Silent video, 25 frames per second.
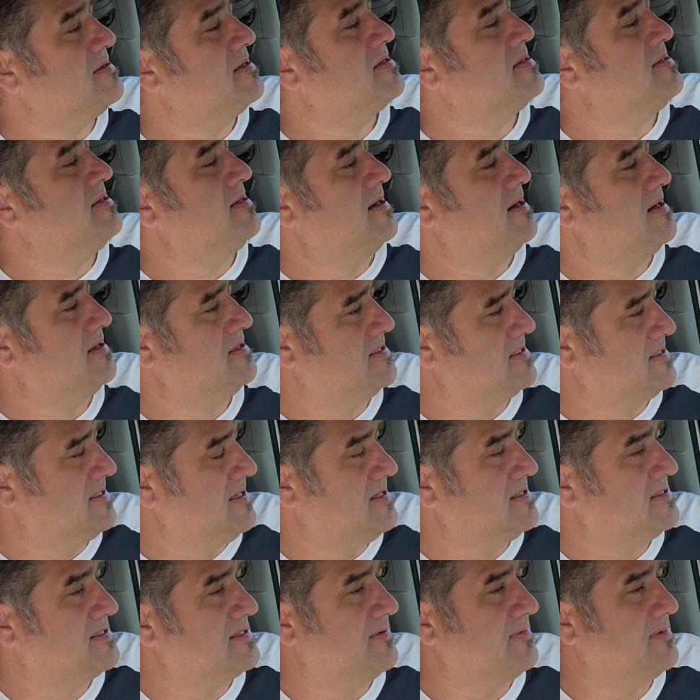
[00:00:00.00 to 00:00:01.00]
it's
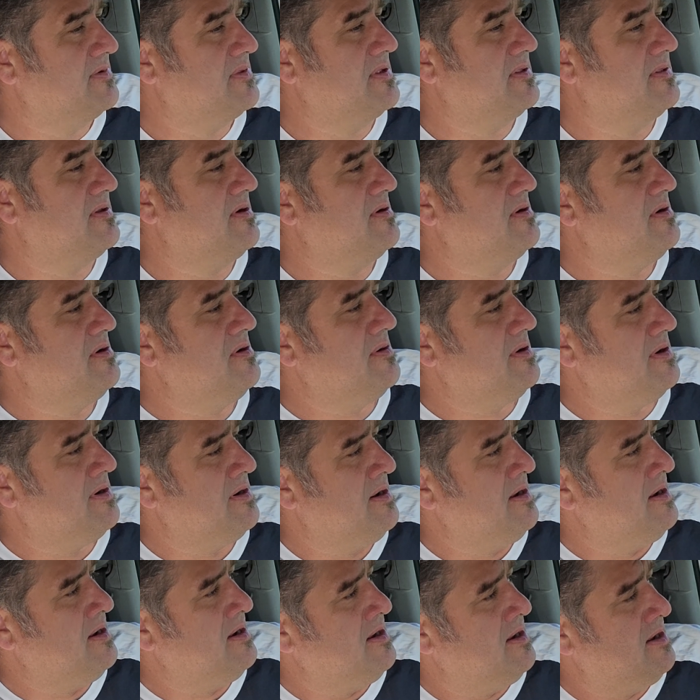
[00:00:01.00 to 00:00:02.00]
nonsense, everything they're doing.
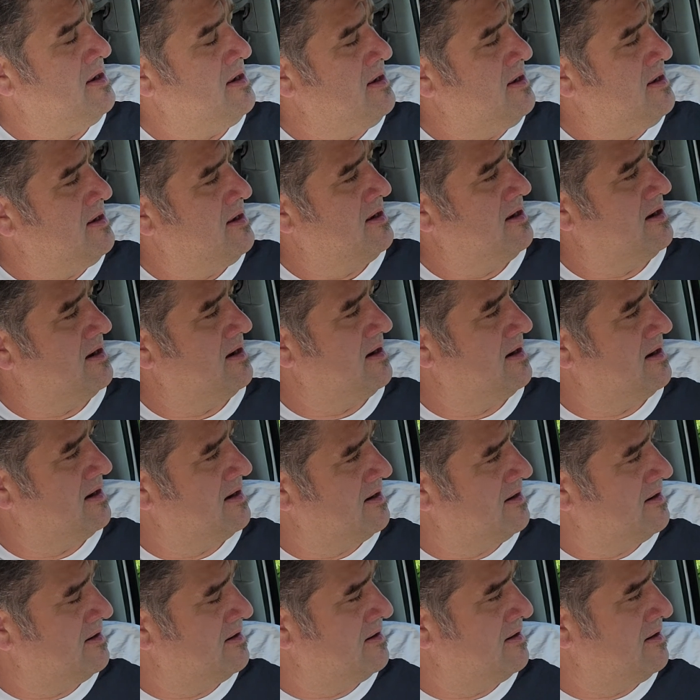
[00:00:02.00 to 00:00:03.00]

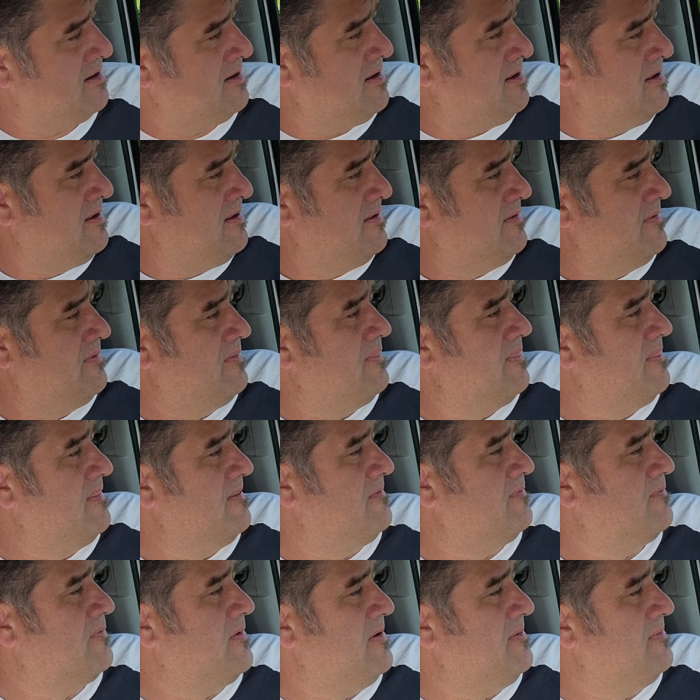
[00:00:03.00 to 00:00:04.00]

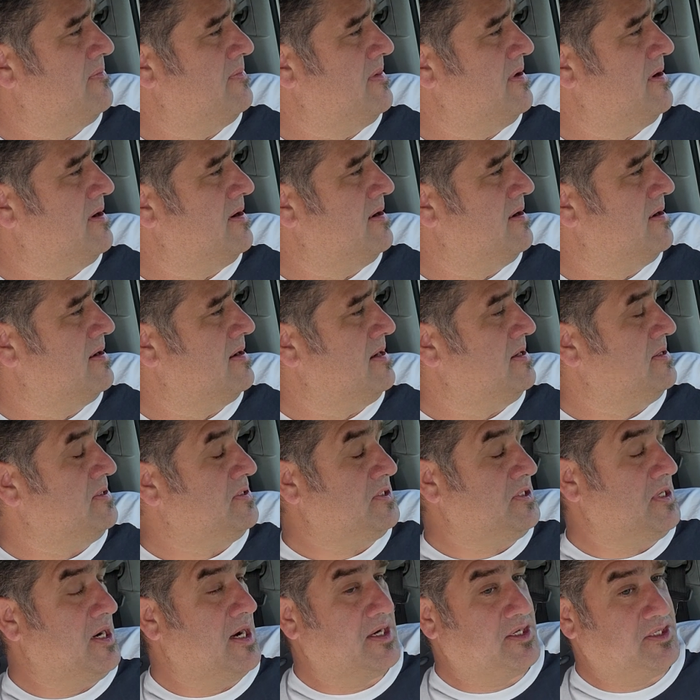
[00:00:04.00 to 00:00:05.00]
From the
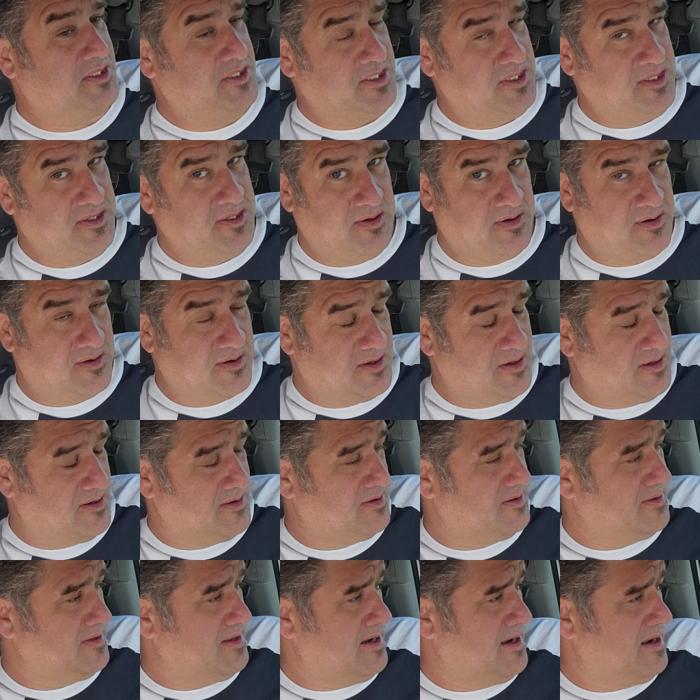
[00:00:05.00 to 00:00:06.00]
injection, I'll
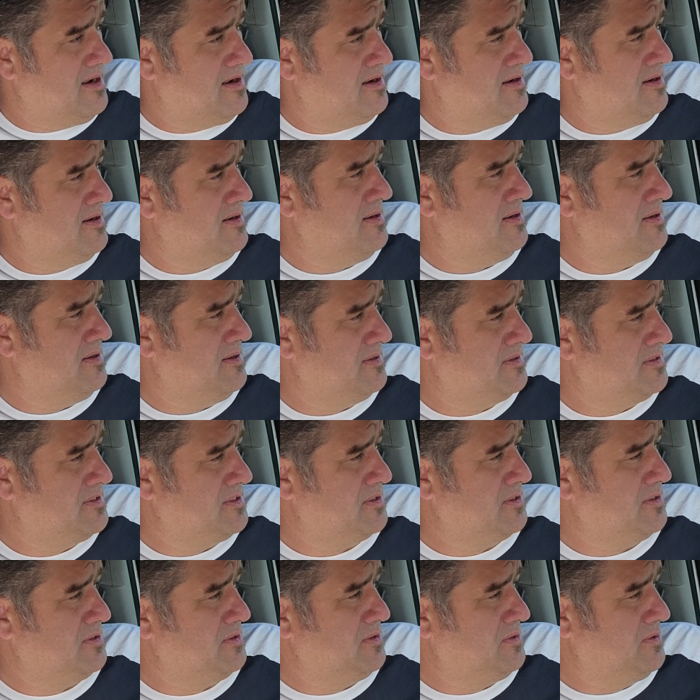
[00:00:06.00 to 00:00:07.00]
call it that,
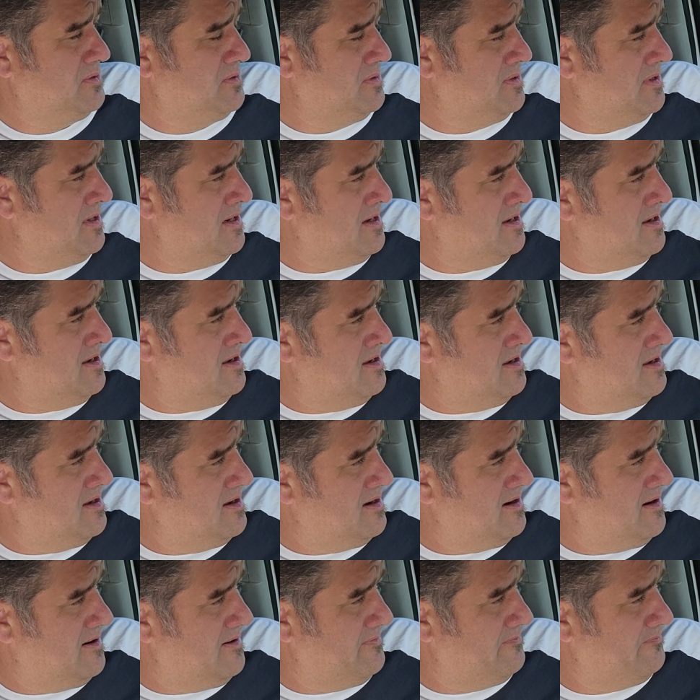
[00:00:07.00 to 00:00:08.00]
to
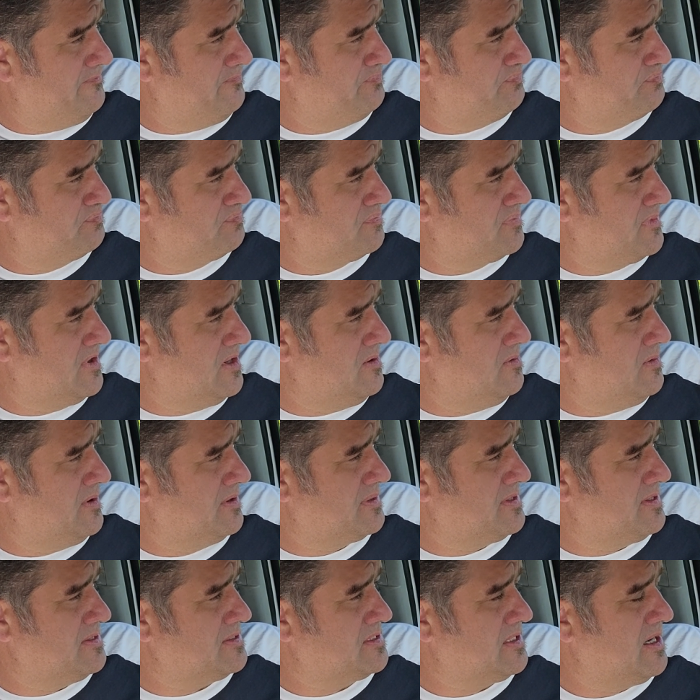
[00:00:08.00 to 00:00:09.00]

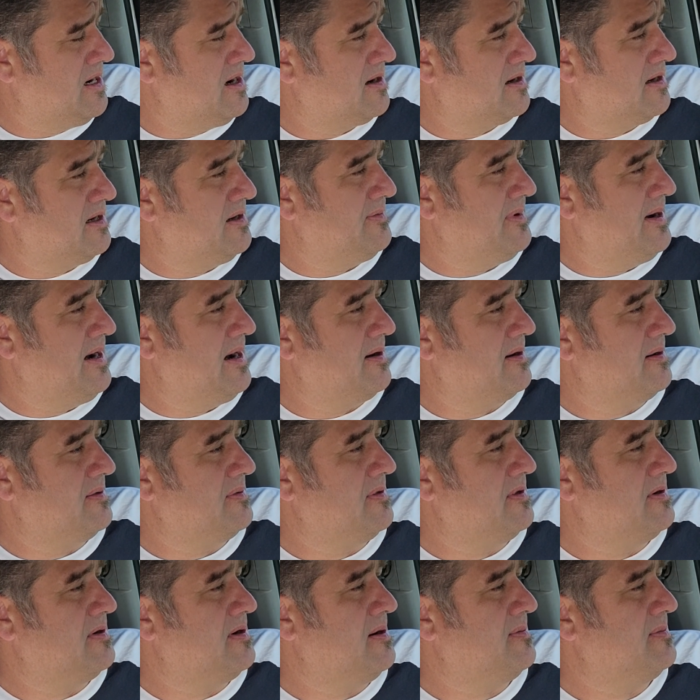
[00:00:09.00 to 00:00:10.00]
what they're talking about,
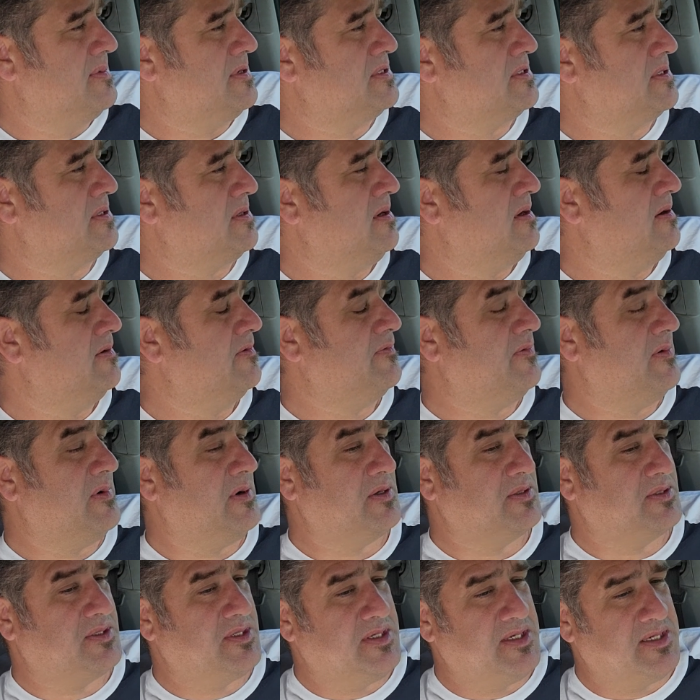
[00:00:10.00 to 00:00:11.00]
and the numbers are all
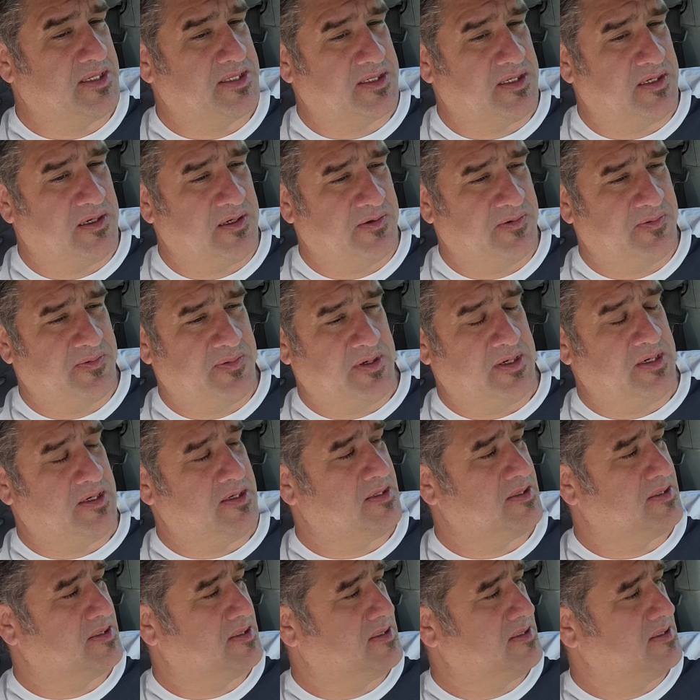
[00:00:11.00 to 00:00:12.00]
faulty. It's all
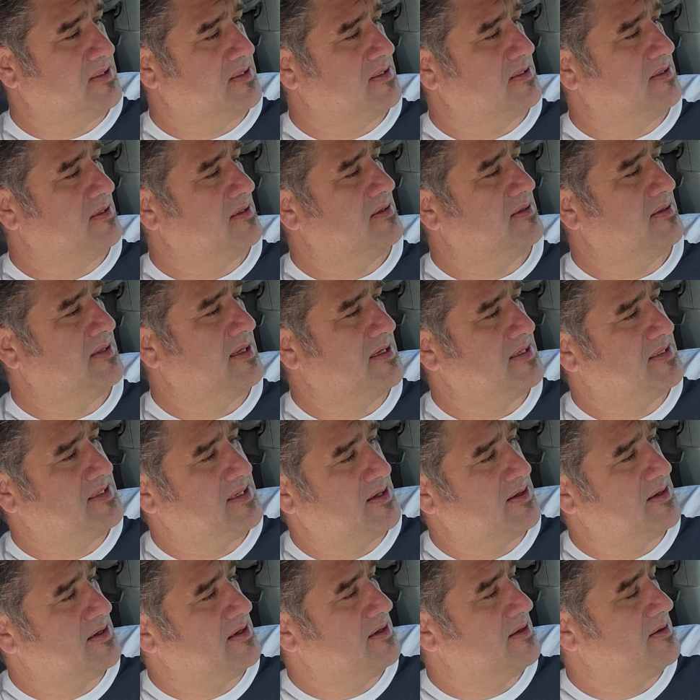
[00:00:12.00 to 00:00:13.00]
false. They
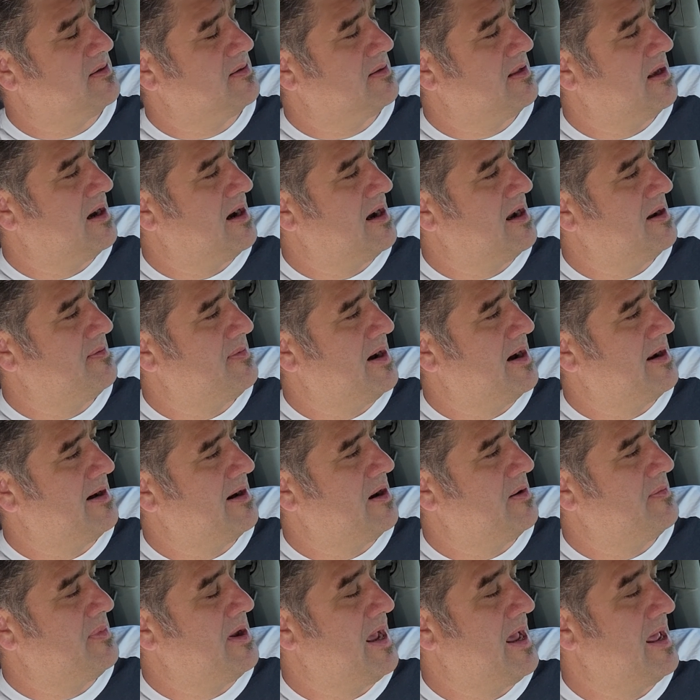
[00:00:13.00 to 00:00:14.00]
tell you a lie about
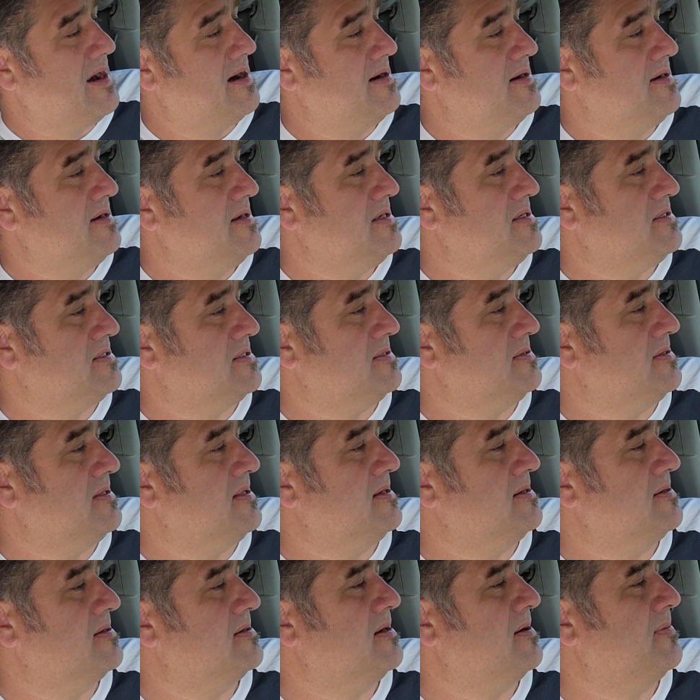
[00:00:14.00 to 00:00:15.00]
how bad it is, and
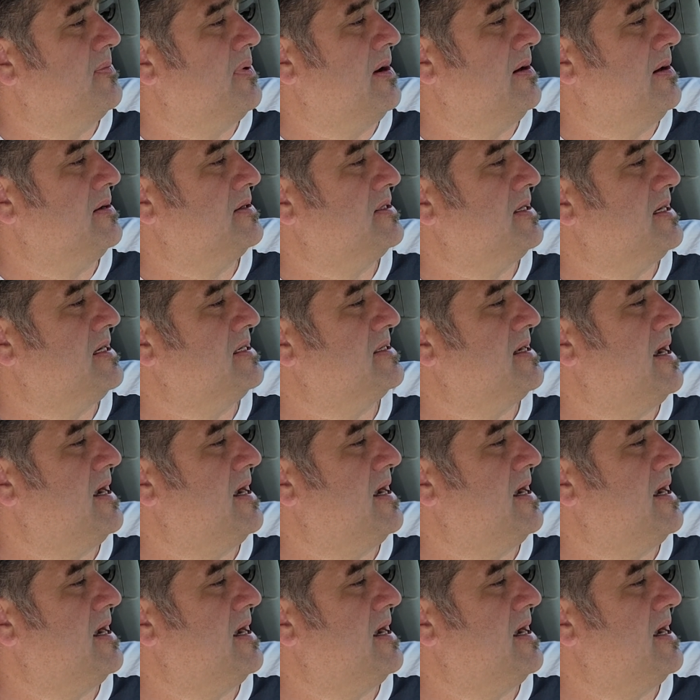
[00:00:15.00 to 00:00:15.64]
then apologize